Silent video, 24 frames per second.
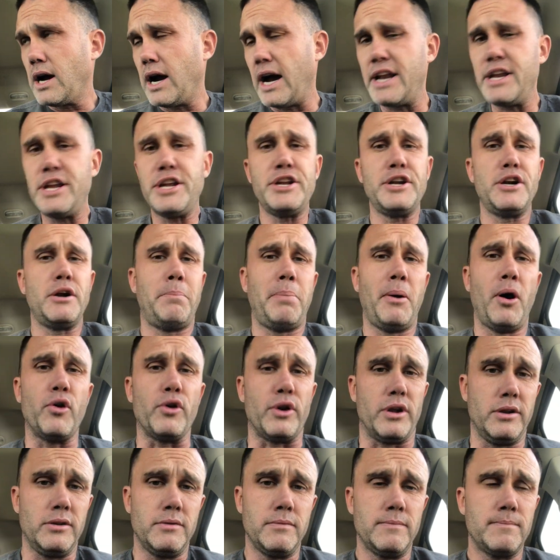I need an
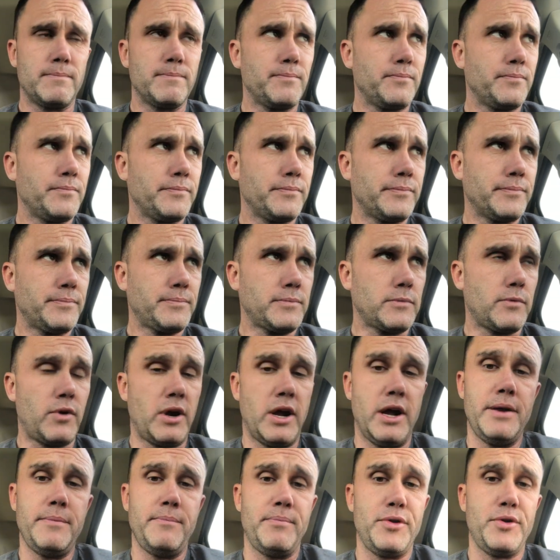opponent,
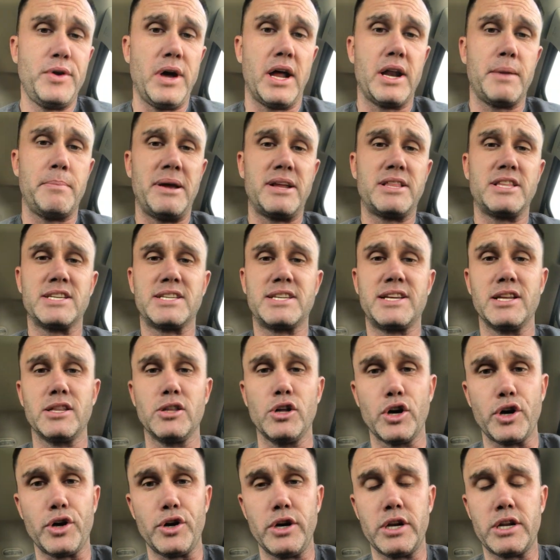right? You got to make this kid
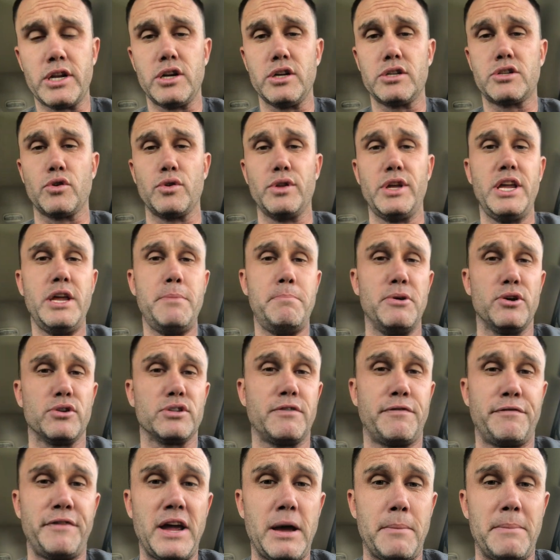look good so that he builds
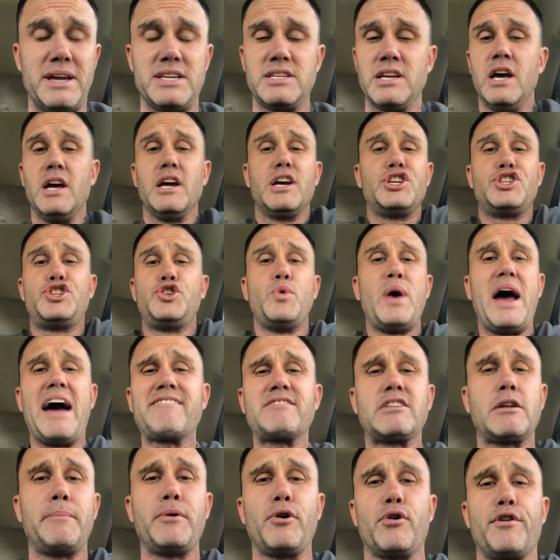a fan base. Because you
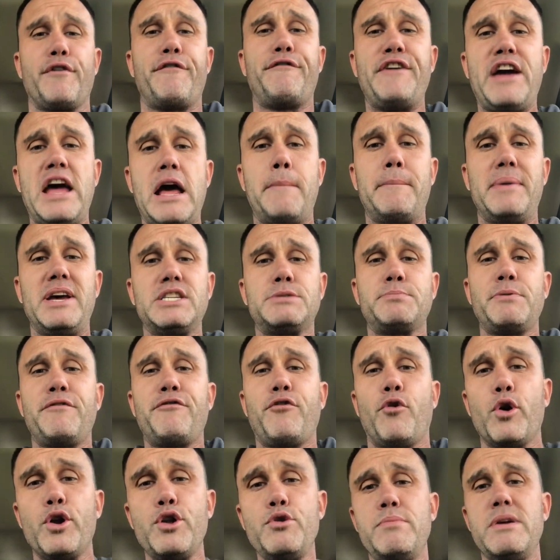have to build a fan base
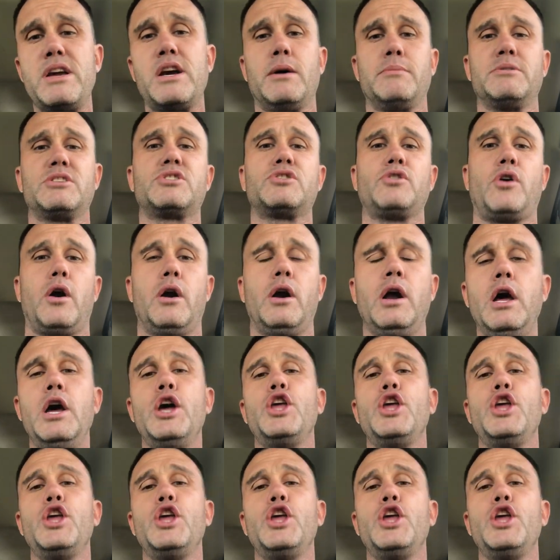before you become a star.